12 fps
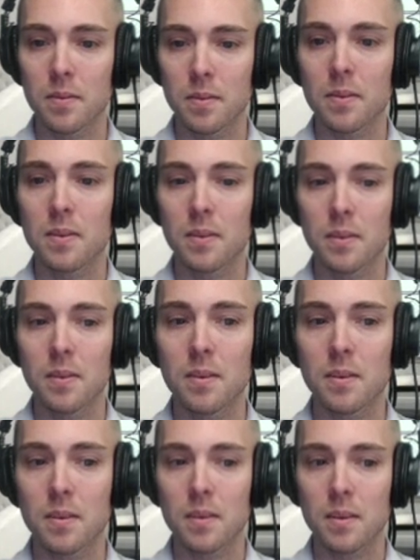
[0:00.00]

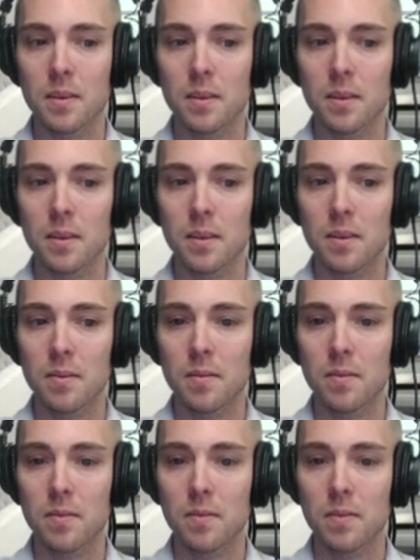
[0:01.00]

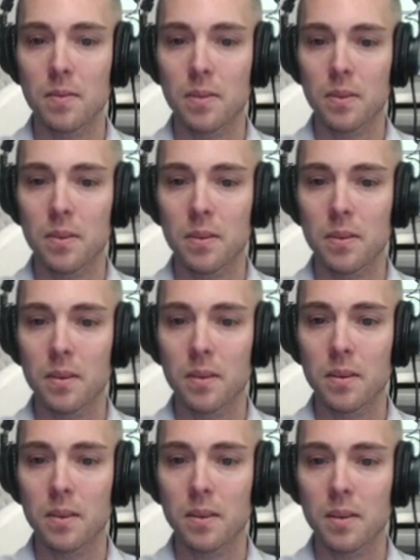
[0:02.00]

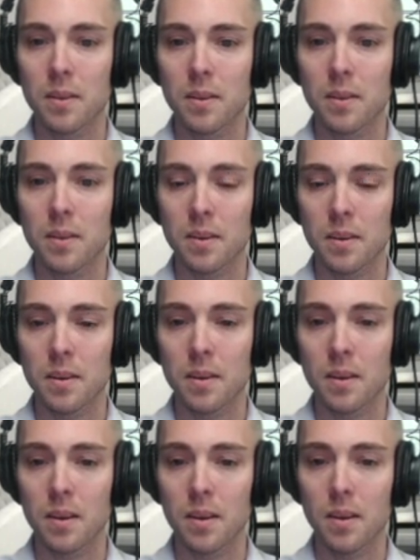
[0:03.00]

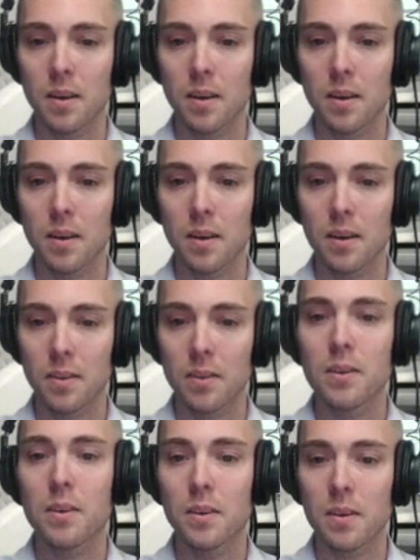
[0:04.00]

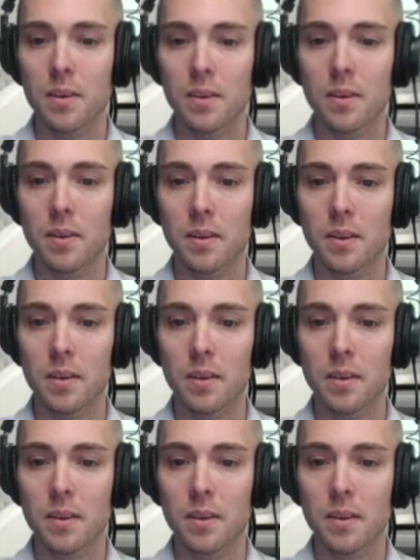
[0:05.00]
(silent)